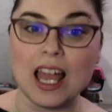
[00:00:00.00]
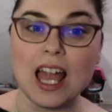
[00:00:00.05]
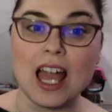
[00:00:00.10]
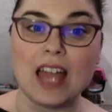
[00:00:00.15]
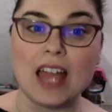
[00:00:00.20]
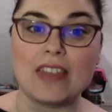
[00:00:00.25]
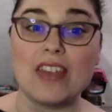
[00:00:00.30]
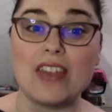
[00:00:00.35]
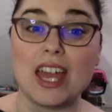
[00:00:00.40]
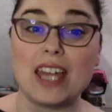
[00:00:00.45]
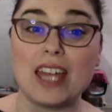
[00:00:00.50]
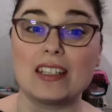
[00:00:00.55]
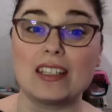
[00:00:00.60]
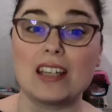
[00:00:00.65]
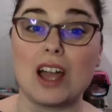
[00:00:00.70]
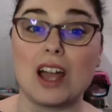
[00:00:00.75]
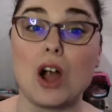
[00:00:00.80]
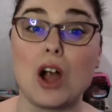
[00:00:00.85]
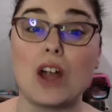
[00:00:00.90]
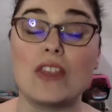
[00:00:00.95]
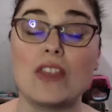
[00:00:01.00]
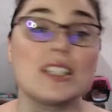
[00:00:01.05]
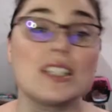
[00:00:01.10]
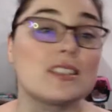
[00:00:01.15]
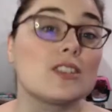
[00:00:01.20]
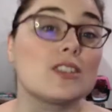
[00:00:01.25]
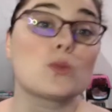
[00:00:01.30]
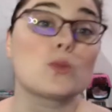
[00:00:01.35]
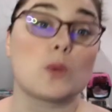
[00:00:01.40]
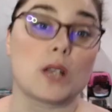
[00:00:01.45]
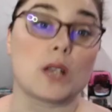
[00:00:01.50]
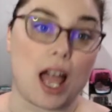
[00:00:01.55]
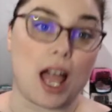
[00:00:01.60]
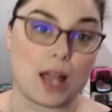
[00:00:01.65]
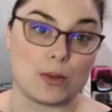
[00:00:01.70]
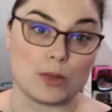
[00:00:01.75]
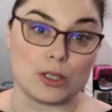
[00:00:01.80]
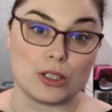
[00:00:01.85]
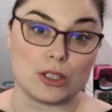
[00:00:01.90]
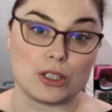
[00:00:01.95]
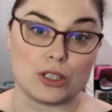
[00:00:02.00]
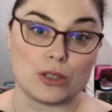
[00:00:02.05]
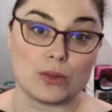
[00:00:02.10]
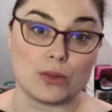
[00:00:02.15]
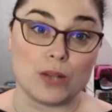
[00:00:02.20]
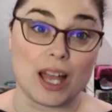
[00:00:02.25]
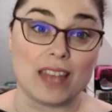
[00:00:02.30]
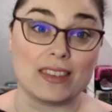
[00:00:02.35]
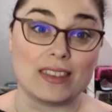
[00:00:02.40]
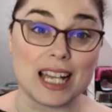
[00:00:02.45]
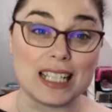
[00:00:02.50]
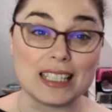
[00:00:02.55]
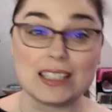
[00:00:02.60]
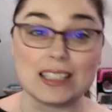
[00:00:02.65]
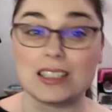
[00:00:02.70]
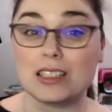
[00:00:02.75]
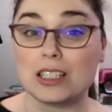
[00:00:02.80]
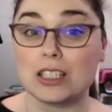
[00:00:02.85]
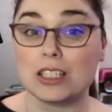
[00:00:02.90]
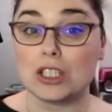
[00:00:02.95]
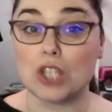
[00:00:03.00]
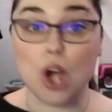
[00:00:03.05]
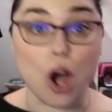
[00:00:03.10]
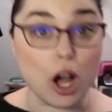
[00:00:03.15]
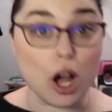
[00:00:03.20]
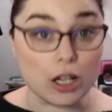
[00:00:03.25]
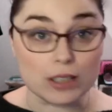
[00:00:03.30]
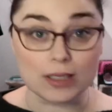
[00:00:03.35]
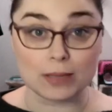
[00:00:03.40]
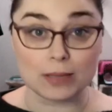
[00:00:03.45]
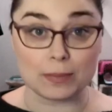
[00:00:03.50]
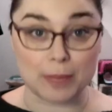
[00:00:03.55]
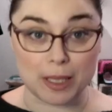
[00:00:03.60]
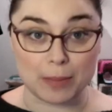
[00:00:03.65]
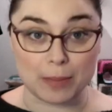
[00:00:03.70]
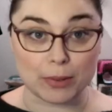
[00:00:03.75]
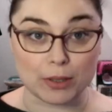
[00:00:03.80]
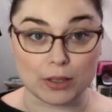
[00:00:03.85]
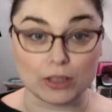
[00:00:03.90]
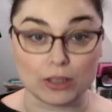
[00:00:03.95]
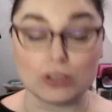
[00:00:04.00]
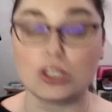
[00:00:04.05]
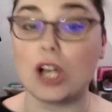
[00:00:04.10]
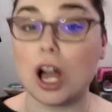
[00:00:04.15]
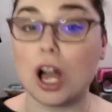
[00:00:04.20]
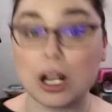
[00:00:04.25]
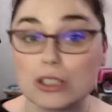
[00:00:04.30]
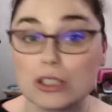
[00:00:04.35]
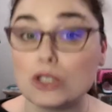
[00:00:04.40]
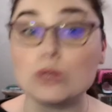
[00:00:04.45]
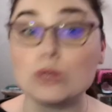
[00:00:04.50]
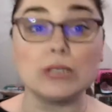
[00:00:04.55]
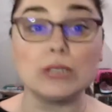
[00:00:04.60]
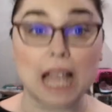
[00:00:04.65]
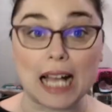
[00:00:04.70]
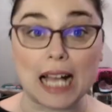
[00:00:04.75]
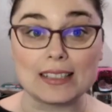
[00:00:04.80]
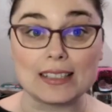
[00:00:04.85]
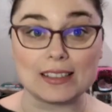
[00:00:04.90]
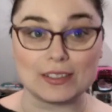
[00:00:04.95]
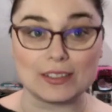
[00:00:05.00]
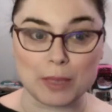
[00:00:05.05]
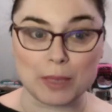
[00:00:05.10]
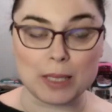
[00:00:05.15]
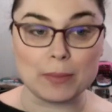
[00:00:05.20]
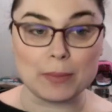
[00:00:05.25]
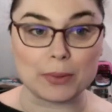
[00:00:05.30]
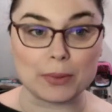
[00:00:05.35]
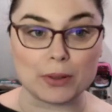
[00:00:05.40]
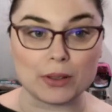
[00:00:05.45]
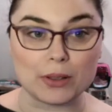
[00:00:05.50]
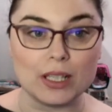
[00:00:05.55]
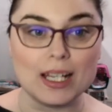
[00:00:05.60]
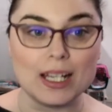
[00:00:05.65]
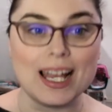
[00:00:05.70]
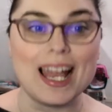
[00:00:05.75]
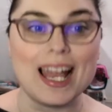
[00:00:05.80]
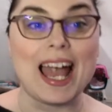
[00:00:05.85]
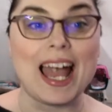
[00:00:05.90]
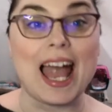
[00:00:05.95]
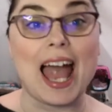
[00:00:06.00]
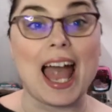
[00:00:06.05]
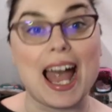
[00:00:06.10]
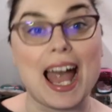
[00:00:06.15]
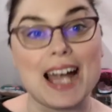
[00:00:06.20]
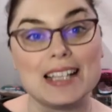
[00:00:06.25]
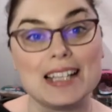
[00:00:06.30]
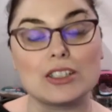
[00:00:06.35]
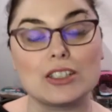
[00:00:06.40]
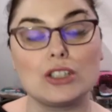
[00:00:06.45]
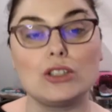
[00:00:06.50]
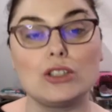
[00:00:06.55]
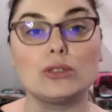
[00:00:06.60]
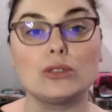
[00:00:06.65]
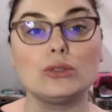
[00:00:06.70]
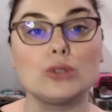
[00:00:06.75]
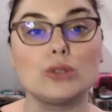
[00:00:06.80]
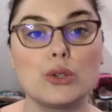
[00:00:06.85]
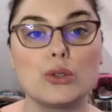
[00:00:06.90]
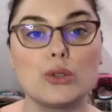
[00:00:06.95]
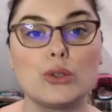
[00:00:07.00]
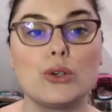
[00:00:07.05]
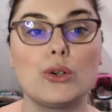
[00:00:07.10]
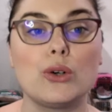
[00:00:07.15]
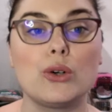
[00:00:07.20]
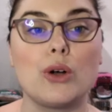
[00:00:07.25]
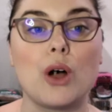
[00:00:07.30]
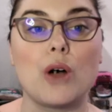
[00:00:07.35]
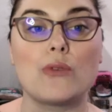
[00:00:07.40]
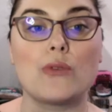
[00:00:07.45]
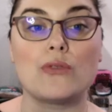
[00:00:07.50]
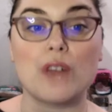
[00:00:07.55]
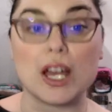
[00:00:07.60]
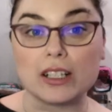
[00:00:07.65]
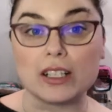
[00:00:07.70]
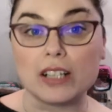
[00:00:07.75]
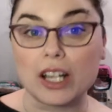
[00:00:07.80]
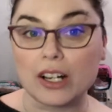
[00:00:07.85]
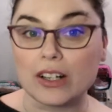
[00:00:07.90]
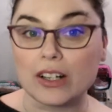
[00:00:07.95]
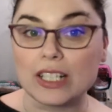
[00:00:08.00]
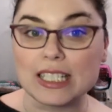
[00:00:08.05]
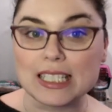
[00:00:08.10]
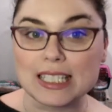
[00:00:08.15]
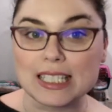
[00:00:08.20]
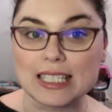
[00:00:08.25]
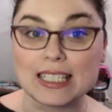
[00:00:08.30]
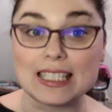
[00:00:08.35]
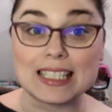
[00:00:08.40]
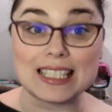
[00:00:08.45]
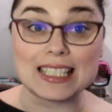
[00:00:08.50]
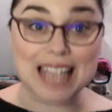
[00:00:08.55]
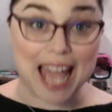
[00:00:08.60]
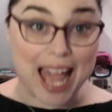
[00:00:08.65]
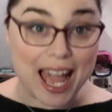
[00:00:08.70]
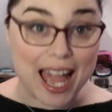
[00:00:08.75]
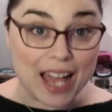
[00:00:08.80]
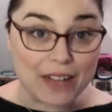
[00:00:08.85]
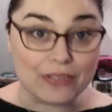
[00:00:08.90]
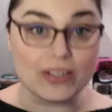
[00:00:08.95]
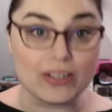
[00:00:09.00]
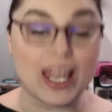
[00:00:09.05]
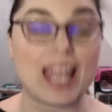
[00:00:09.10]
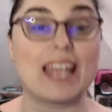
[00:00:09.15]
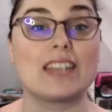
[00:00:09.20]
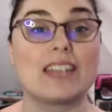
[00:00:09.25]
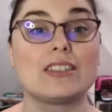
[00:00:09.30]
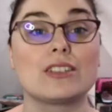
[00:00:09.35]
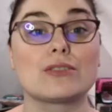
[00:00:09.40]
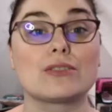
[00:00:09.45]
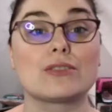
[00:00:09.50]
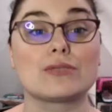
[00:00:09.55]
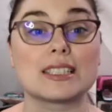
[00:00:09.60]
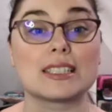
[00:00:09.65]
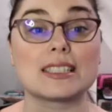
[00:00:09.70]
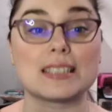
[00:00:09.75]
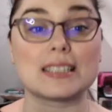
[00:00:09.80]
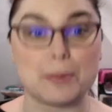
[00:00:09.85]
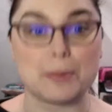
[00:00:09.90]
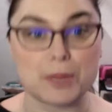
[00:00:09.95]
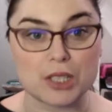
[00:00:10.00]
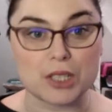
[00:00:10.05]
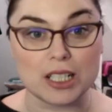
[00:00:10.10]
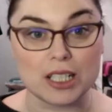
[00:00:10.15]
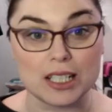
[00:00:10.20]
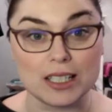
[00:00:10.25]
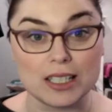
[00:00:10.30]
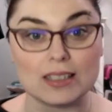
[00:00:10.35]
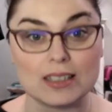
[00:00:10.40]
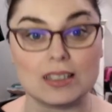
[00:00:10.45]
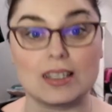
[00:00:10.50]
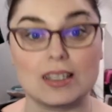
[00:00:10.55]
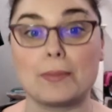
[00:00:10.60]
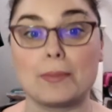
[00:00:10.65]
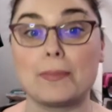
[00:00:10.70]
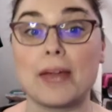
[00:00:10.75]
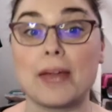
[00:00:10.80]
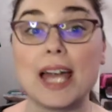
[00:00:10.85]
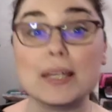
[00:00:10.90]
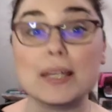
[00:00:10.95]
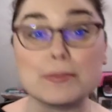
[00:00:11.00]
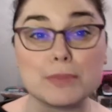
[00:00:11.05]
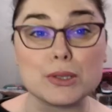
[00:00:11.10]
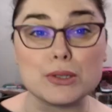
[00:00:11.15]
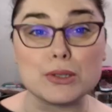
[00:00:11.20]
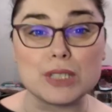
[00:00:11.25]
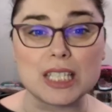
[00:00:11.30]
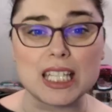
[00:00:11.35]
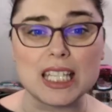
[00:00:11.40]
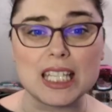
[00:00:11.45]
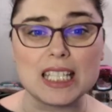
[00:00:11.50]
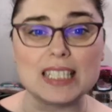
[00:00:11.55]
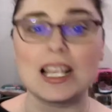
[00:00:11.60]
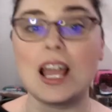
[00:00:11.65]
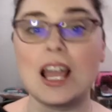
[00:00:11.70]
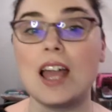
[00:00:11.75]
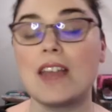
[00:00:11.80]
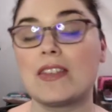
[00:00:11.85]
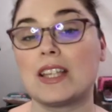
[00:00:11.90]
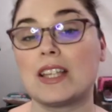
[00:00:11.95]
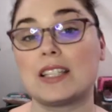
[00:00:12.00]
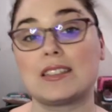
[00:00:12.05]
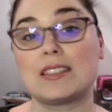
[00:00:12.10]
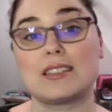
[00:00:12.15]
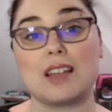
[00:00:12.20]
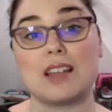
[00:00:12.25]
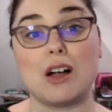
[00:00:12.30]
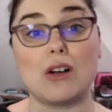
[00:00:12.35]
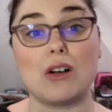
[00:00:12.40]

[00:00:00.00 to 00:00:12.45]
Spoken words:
Then this is what I would do, and that's to talk to people, talk to lots of people. Ask your local veterinary staff and the receptionists, the pet boutiques that sell